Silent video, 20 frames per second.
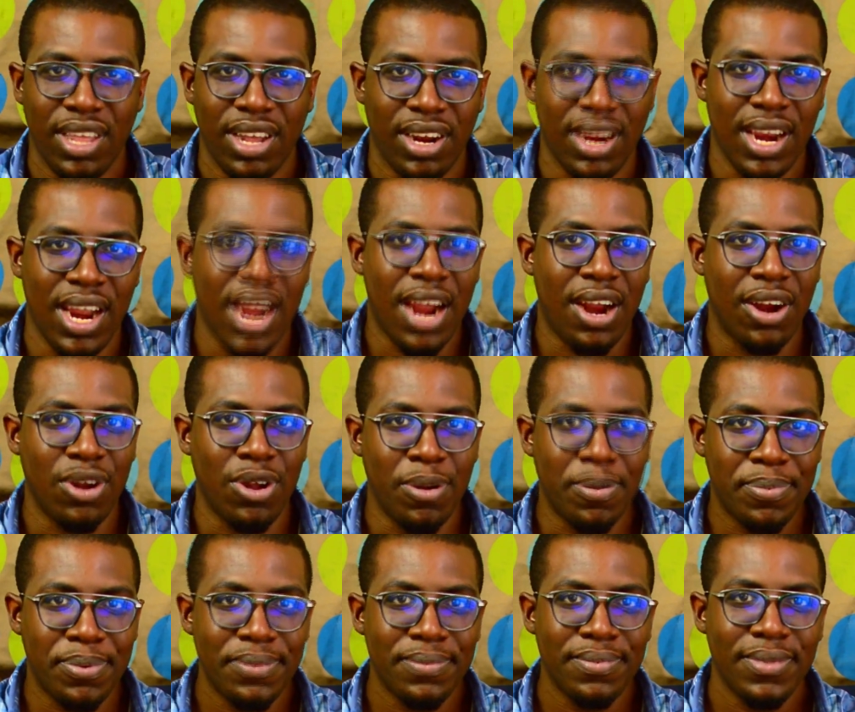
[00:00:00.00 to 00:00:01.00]
guard up.
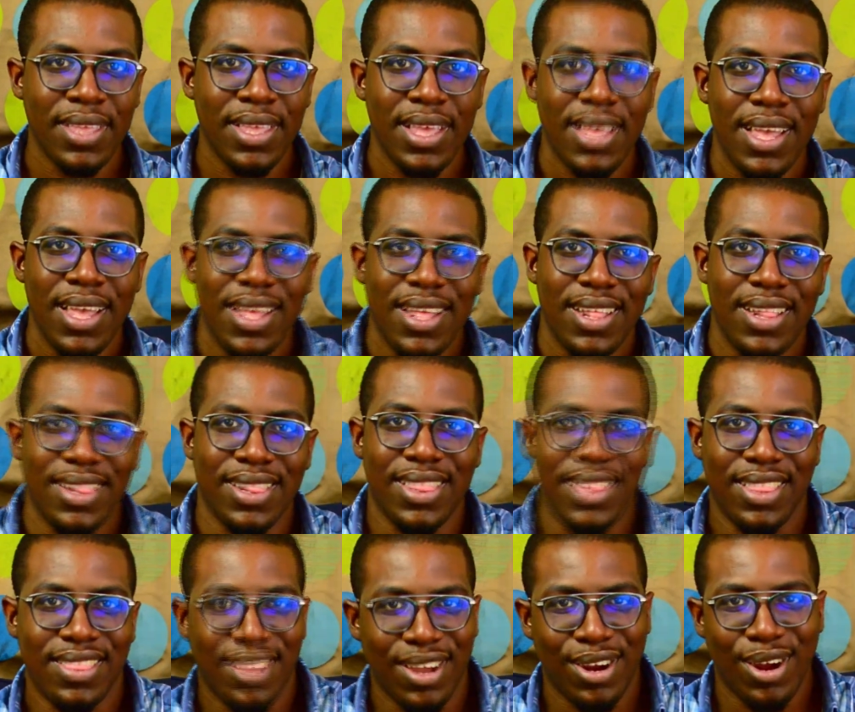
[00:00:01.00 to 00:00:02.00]

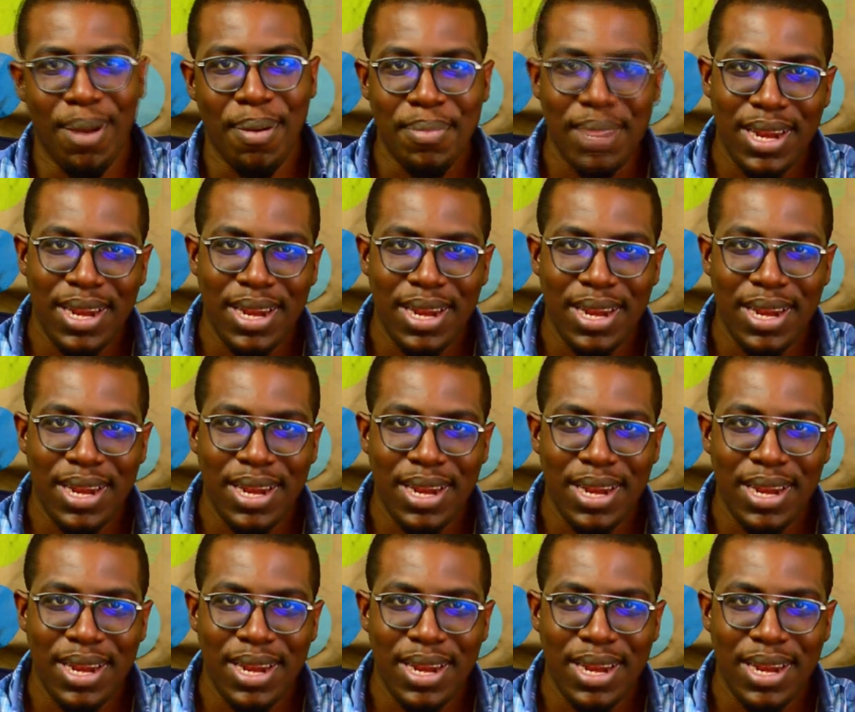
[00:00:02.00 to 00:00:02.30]
They're coming in a